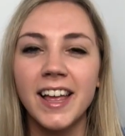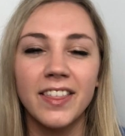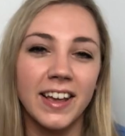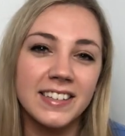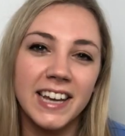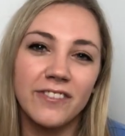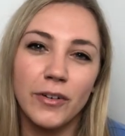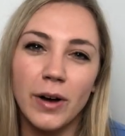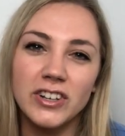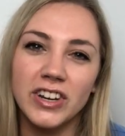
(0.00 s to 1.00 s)
Thanks again for
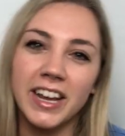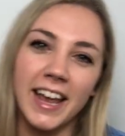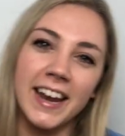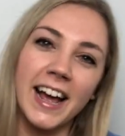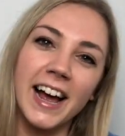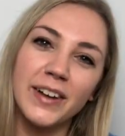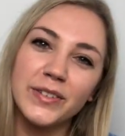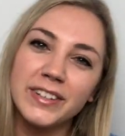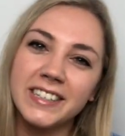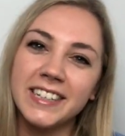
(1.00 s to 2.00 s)
watching, and I
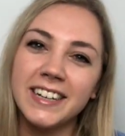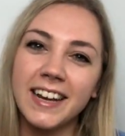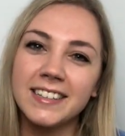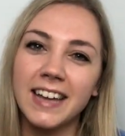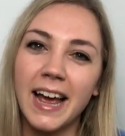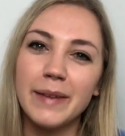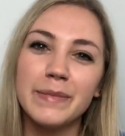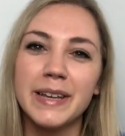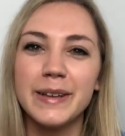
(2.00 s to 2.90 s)
will see you next time.